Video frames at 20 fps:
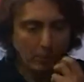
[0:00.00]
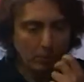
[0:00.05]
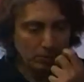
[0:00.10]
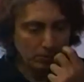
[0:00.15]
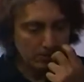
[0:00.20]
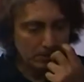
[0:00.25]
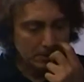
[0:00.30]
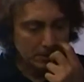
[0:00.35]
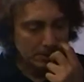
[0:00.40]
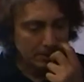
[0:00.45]

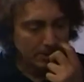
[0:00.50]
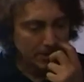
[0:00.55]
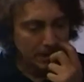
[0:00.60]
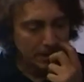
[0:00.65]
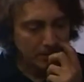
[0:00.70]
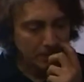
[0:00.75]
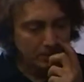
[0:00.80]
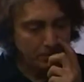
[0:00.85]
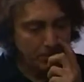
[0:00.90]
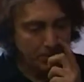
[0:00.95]
Only
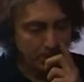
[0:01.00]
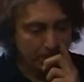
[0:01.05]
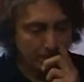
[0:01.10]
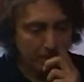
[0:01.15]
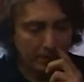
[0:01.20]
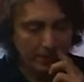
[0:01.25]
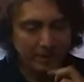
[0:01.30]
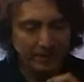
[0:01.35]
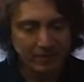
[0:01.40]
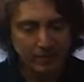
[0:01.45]
10
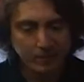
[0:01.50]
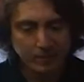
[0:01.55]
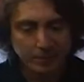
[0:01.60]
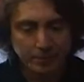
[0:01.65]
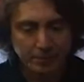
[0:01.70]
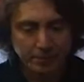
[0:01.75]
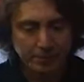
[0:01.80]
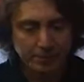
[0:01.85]
people